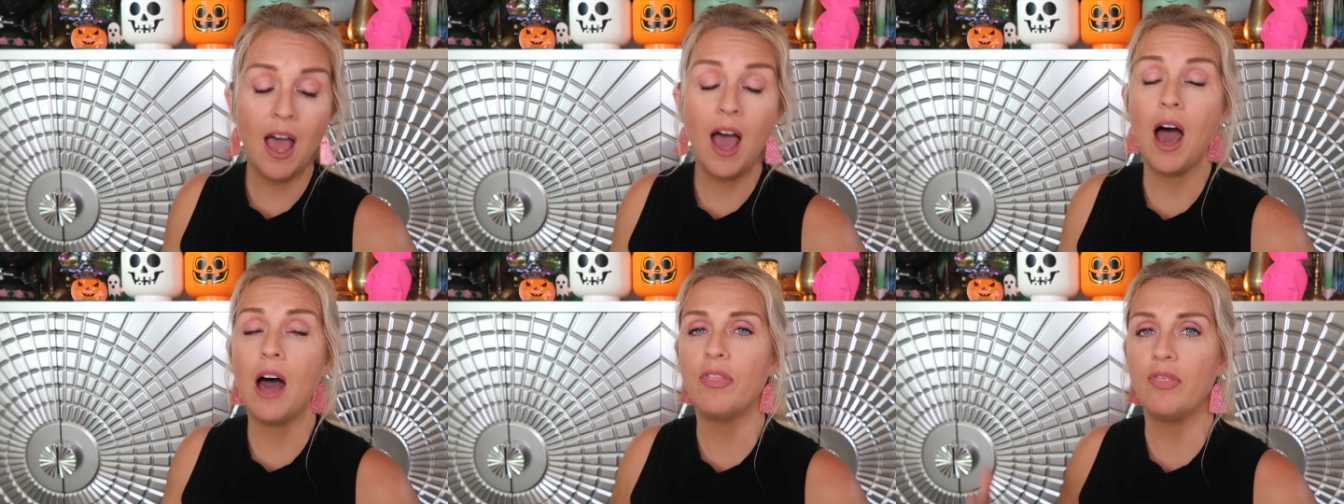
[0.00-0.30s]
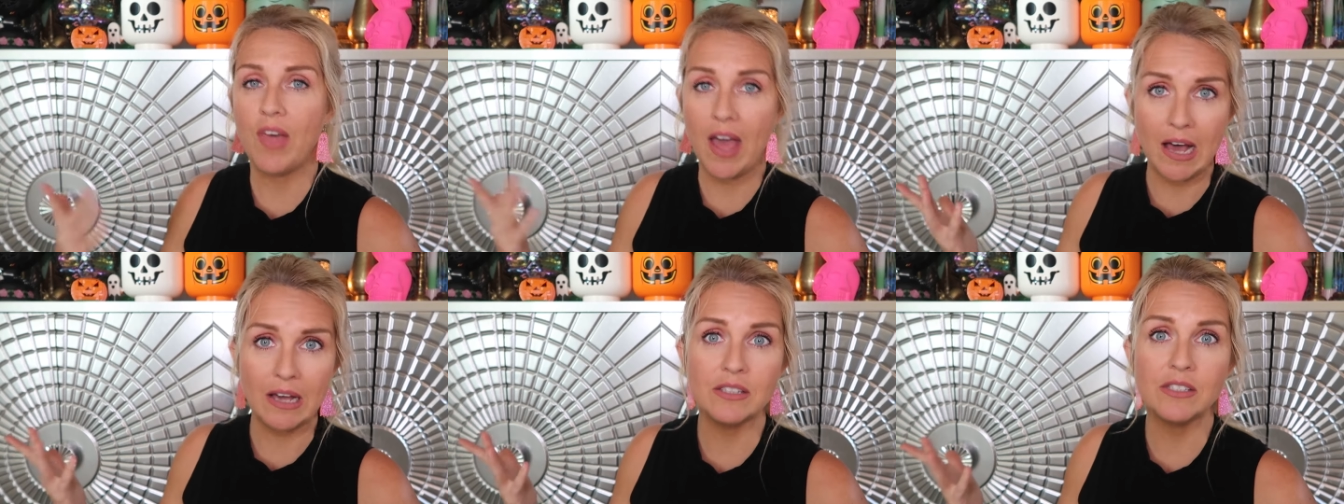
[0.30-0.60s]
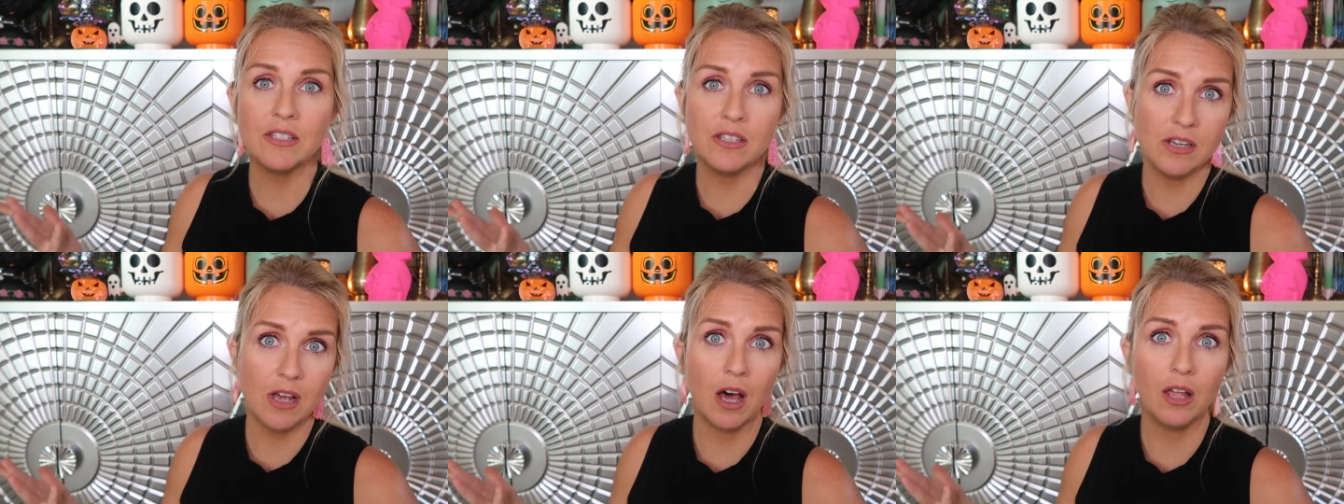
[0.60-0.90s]
a
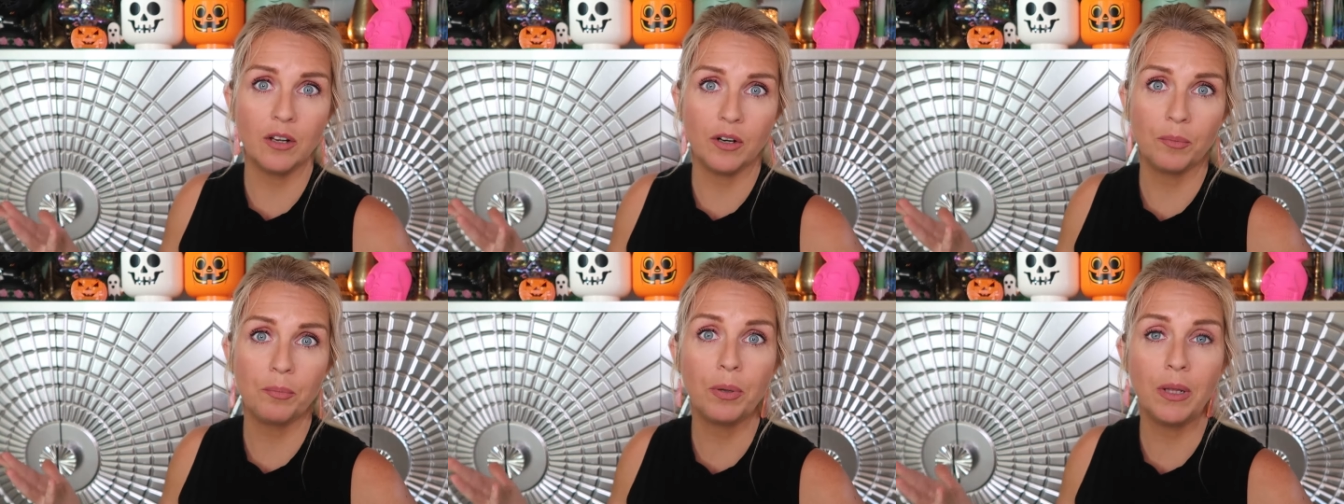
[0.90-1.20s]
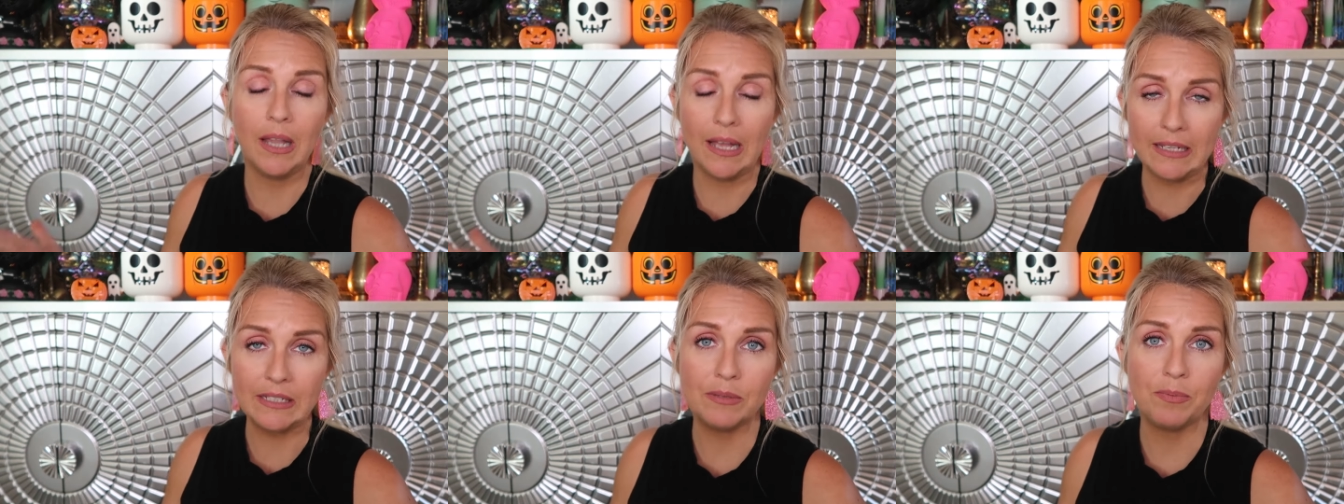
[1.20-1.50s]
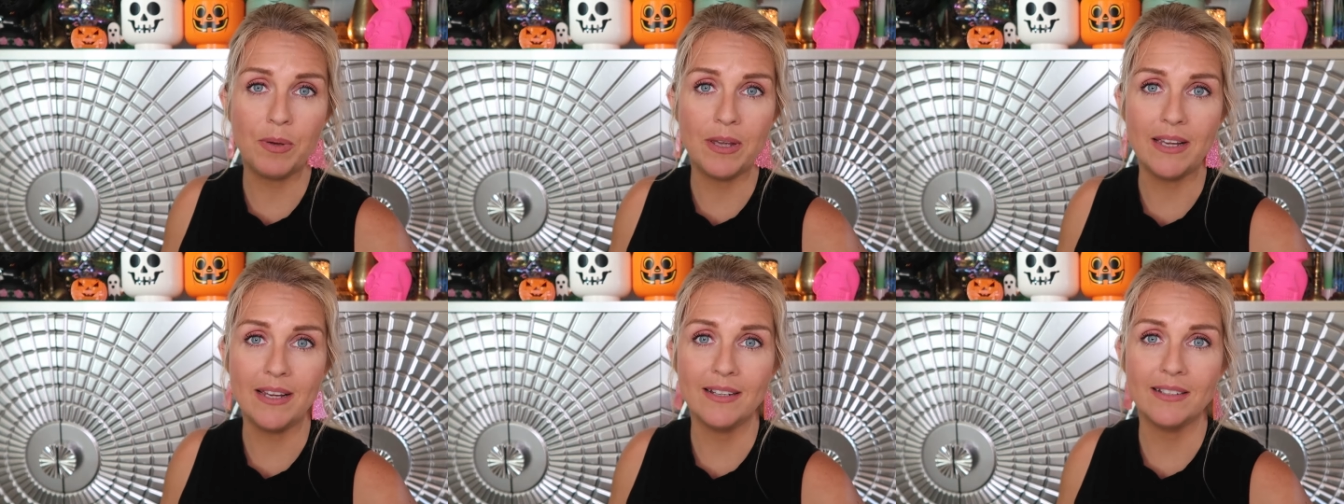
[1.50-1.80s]
thousand dollar plus
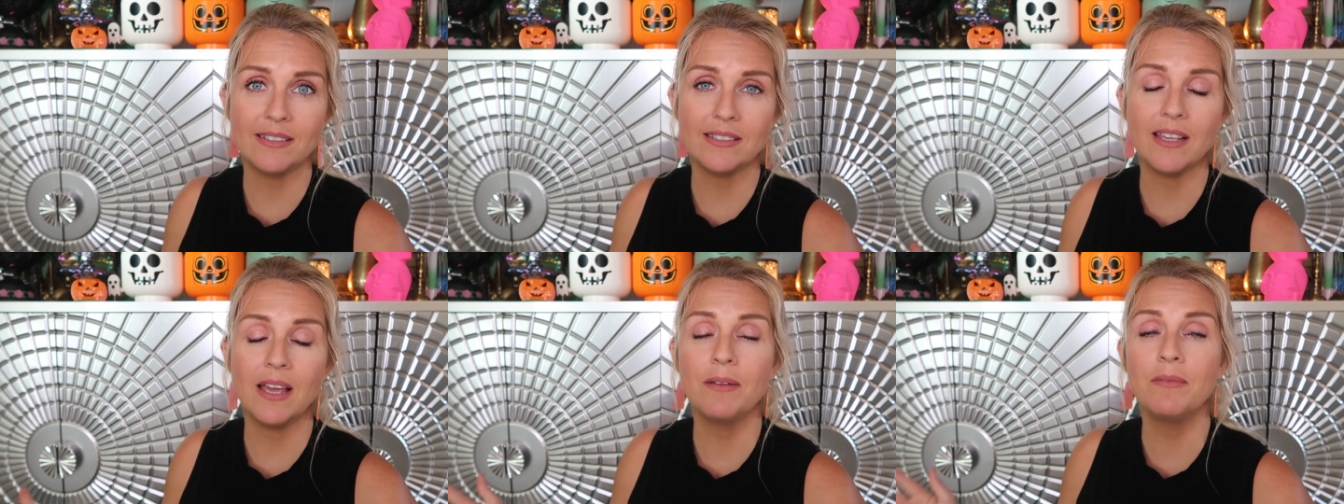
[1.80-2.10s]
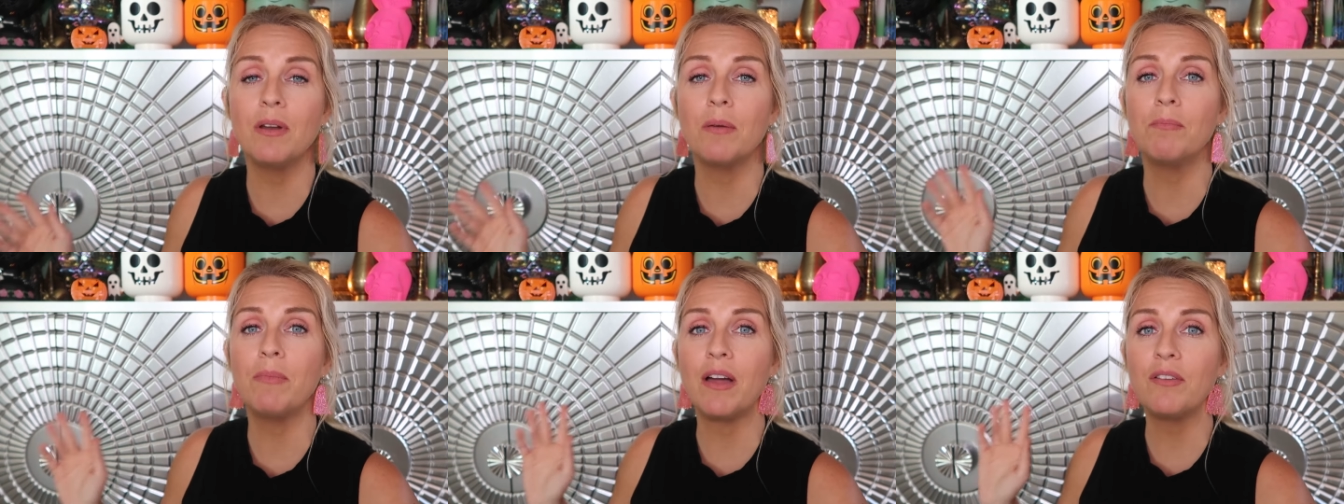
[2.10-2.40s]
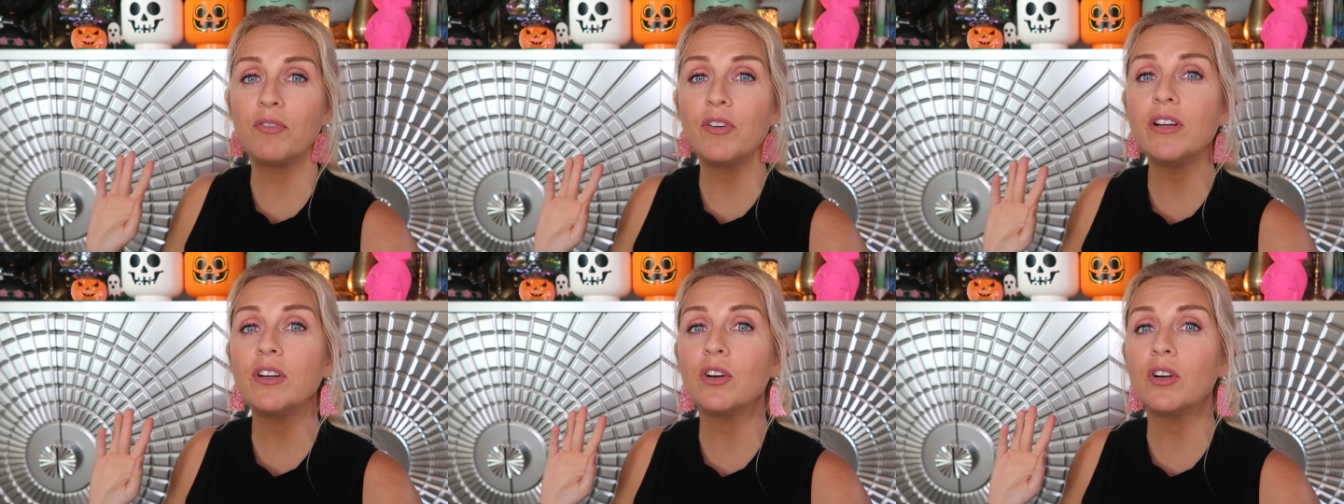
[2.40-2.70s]
piece. And my
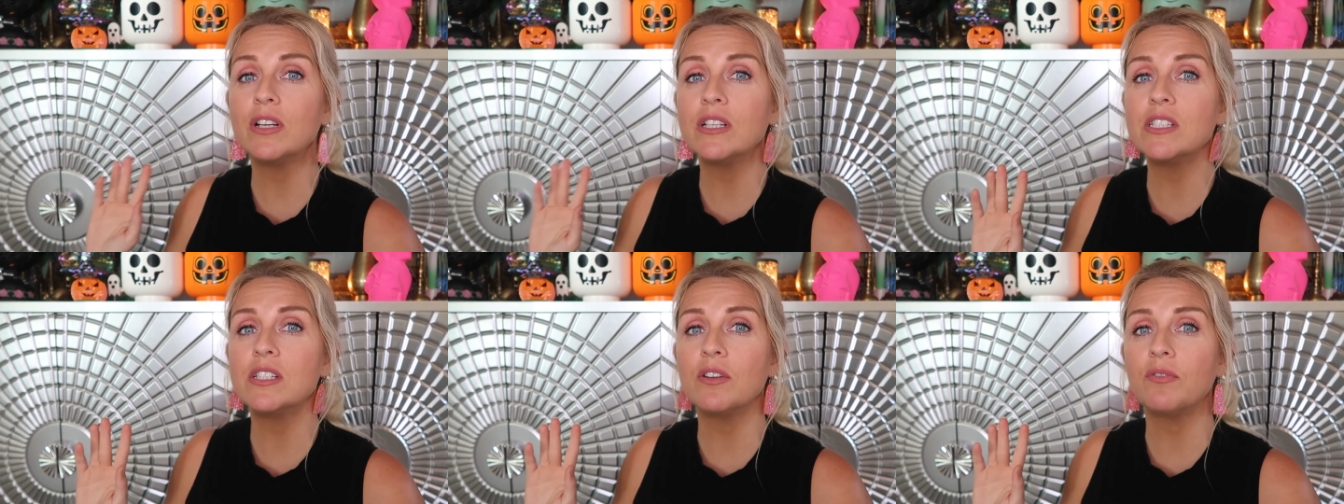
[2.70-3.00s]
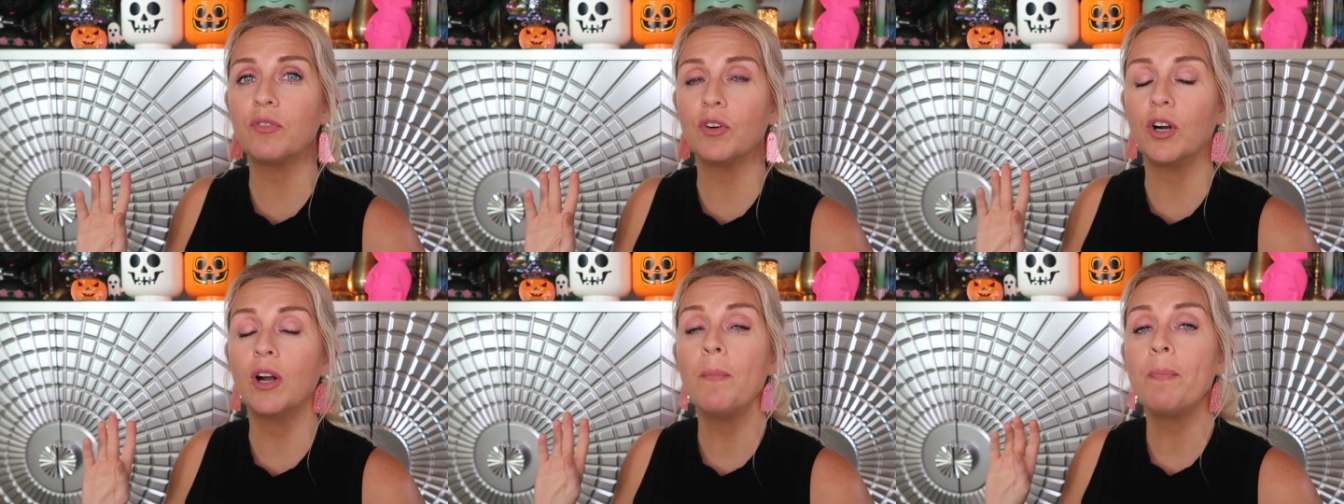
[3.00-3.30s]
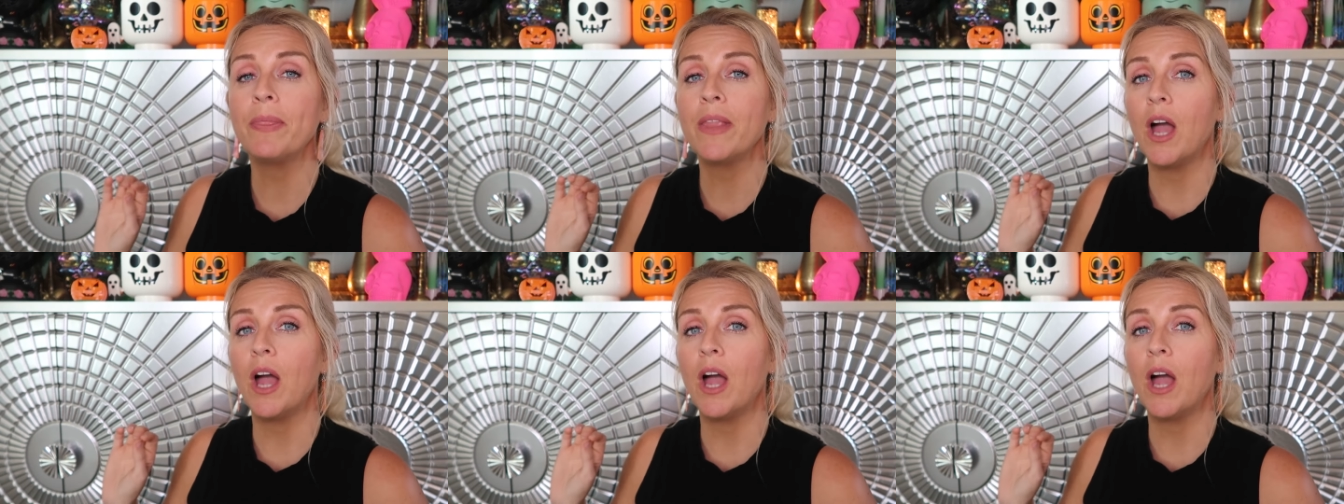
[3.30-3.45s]
friend Christopher